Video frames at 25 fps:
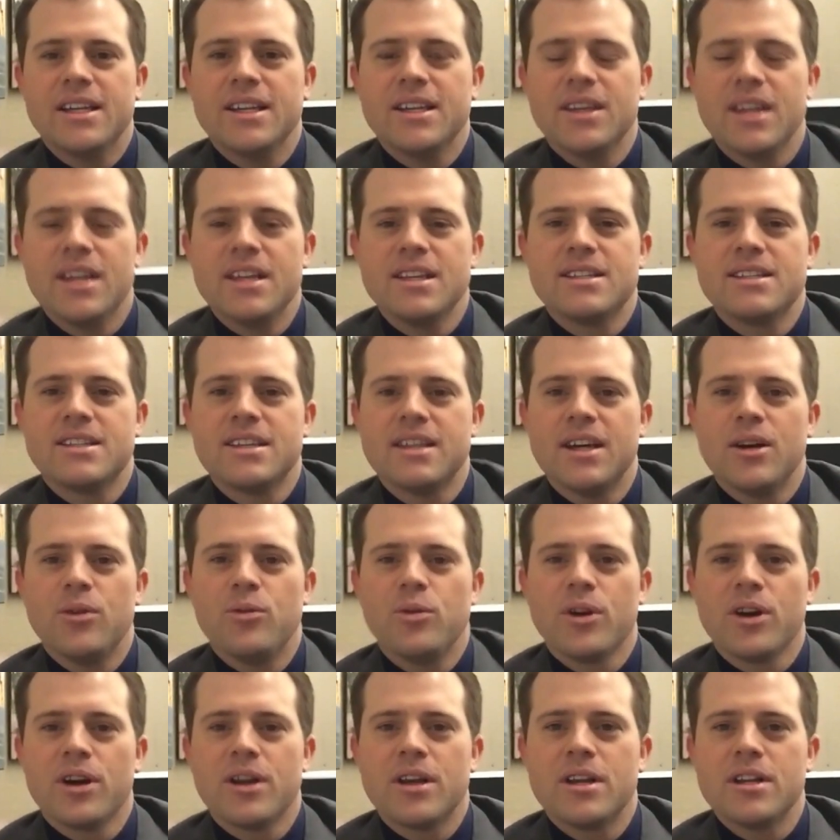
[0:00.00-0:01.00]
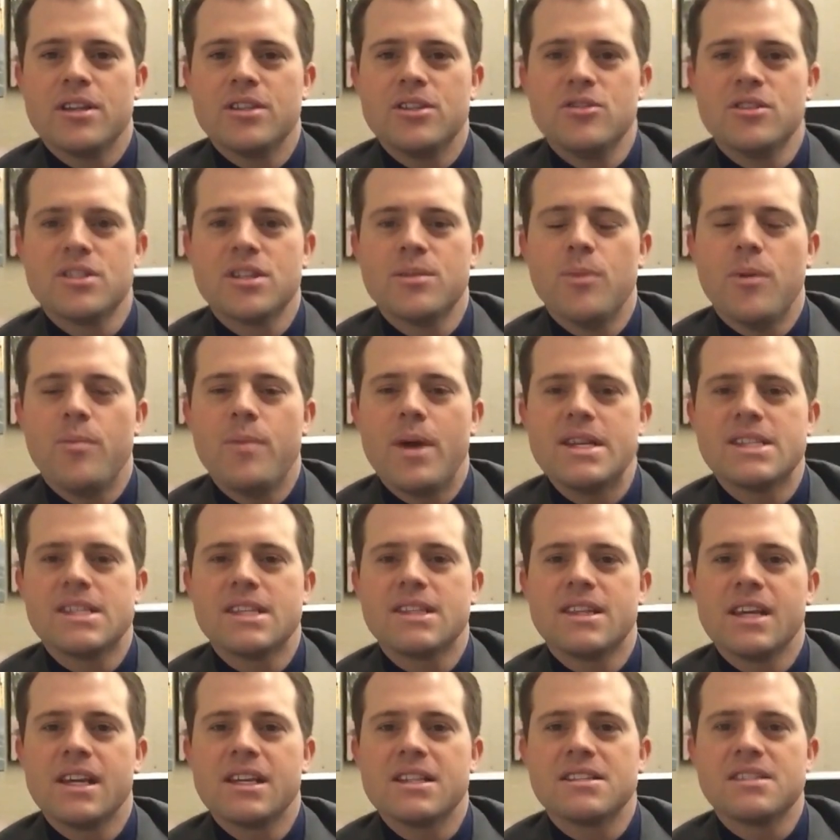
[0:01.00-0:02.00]
that we're going to do some
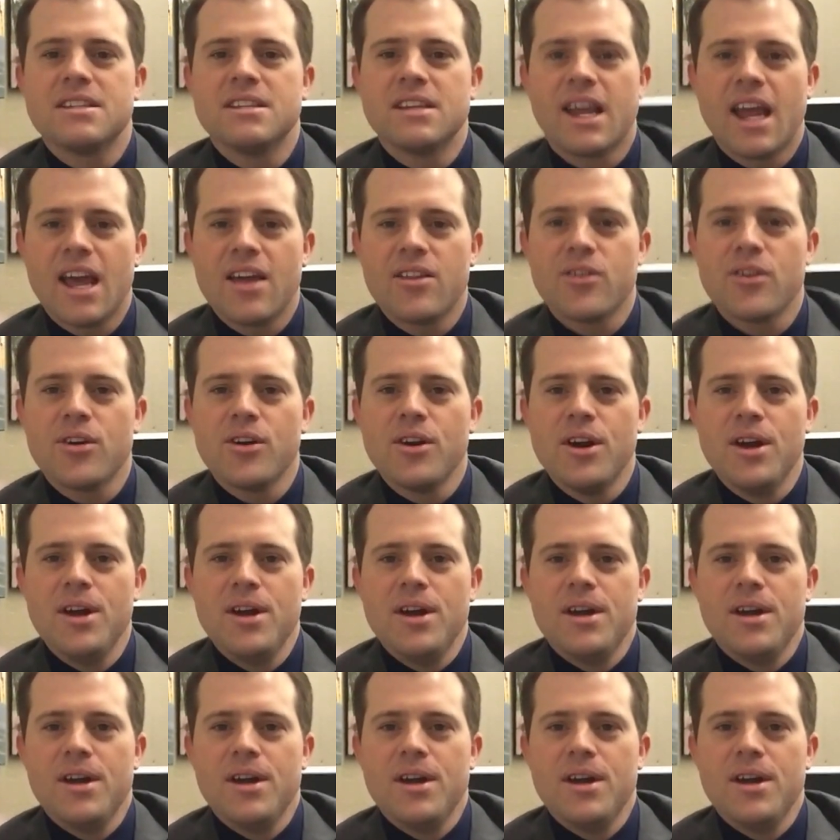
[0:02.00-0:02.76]
amazing things together